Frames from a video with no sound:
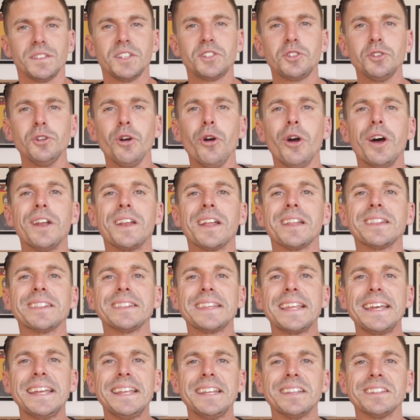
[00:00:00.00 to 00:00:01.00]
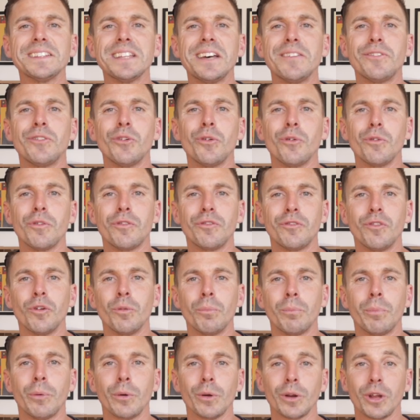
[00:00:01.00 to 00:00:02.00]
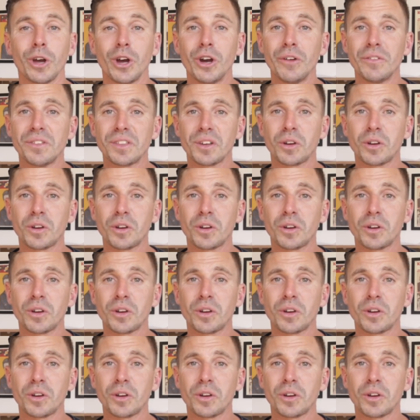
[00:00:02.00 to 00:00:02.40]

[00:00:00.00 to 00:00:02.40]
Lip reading: Did you know an elite level footballer over the